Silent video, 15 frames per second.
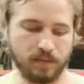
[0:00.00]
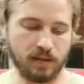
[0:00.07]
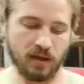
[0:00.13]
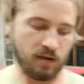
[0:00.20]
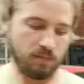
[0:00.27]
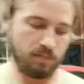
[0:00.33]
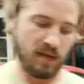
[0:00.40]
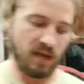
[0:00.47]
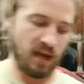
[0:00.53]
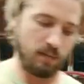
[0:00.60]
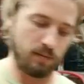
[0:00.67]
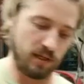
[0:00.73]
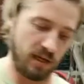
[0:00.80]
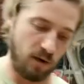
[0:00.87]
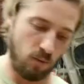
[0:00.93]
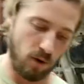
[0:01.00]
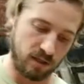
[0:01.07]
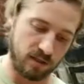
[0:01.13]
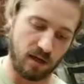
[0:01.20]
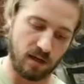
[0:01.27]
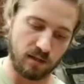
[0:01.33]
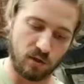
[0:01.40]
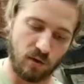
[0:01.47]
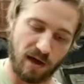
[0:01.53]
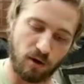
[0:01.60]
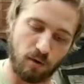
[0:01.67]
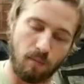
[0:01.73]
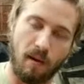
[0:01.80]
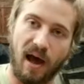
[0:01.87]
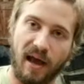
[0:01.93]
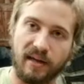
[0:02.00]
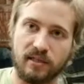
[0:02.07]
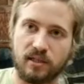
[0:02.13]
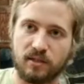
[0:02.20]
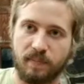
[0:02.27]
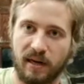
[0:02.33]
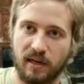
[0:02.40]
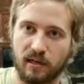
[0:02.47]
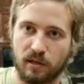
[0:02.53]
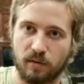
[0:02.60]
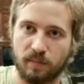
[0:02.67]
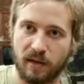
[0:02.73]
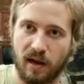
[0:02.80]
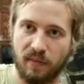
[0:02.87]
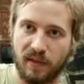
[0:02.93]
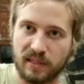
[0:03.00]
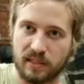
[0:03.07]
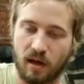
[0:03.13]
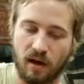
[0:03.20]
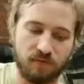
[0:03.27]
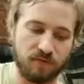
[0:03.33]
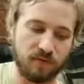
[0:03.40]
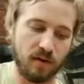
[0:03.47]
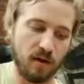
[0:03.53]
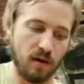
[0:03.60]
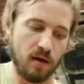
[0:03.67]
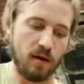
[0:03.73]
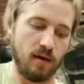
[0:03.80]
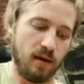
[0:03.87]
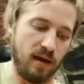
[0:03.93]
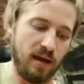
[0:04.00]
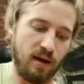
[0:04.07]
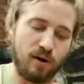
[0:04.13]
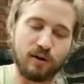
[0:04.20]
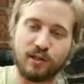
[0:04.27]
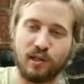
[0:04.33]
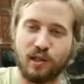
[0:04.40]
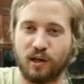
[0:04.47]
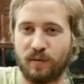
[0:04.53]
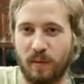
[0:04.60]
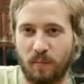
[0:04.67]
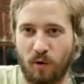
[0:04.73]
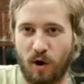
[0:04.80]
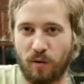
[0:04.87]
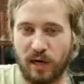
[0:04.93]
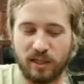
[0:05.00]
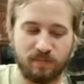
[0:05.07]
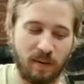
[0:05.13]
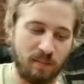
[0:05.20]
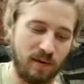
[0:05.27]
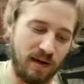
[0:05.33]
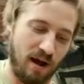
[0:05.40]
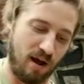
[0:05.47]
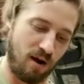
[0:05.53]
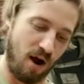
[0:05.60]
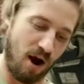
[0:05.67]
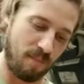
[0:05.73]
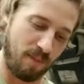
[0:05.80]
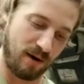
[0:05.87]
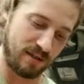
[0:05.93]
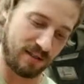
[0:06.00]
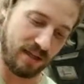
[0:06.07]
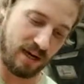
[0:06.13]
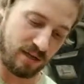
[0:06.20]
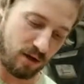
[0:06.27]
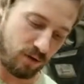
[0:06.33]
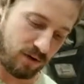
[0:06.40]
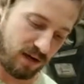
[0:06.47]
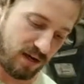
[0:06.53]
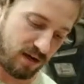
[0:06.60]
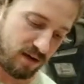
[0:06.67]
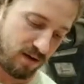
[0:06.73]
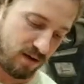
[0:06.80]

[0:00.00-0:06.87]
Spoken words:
in being able to get work done, so I don't mind spending a little bit on this stuff. It hurts a little bit more when I spend money on car parts that I don't need,